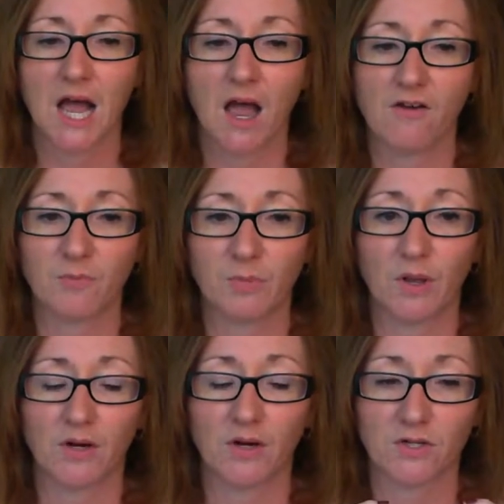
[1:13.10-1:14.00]
of
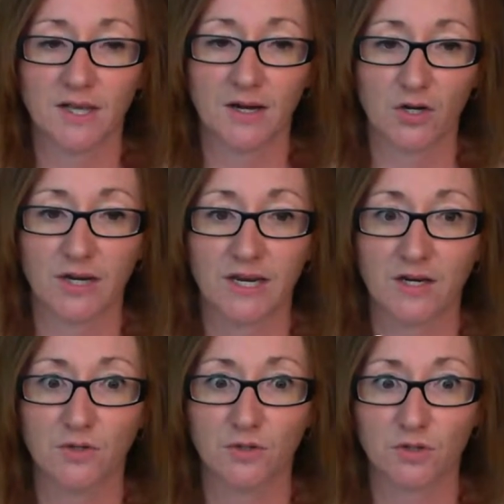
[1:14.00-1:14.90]
bloggers that are
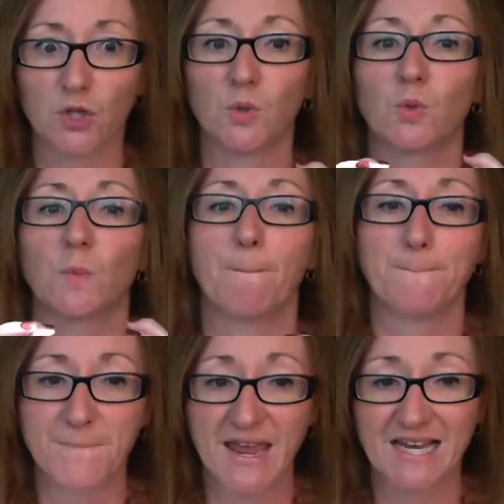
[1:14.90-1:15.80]
here to
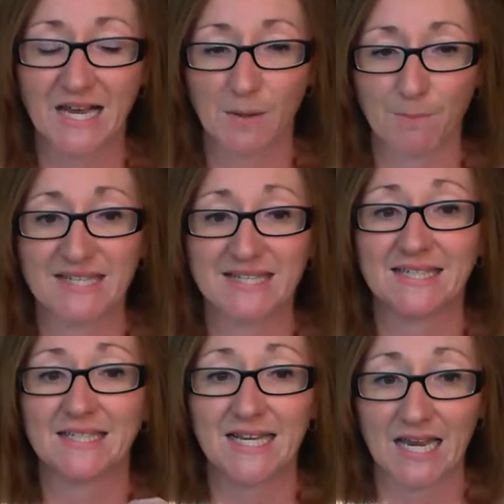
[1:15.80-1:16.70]
make a
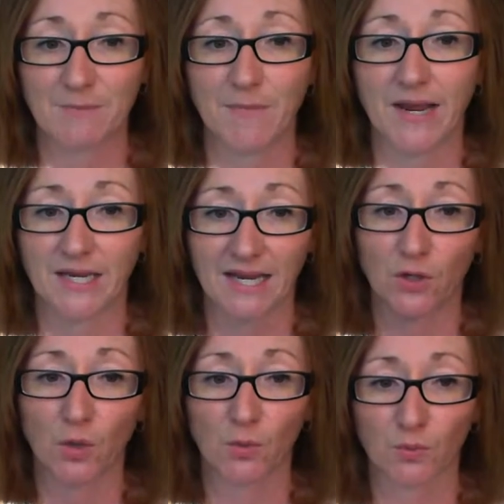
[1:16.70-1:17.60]
business and make a
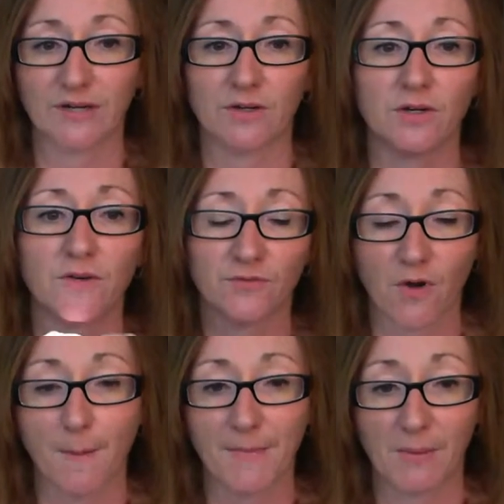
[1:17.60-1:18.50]
career
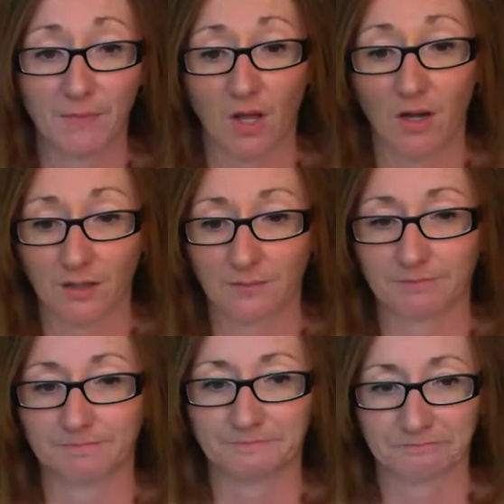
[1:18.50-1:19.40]
from blogging,
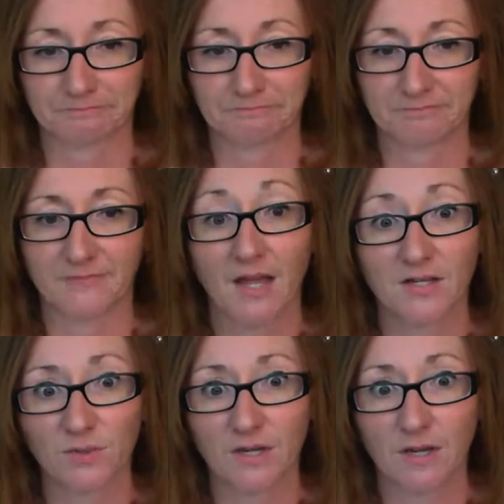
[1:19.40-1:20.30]

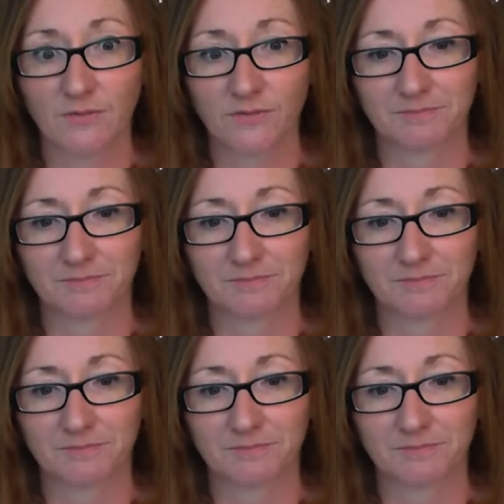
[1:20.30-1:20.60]
as we have.